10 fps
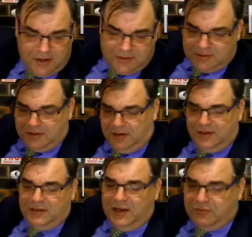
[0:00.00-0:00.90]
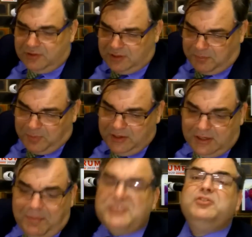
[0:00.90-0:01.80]
It's an interesting
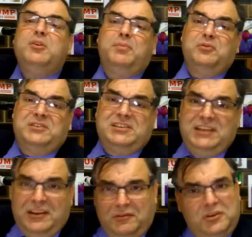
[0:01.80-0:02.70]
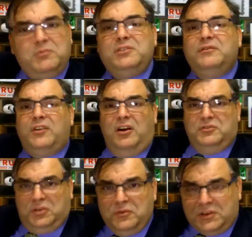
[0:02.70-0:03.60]
piece. I bet you bought steel. You wouldn't have
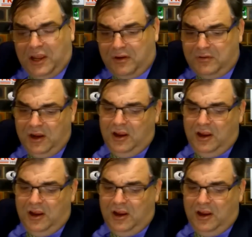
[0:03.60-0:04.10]
gone two-tone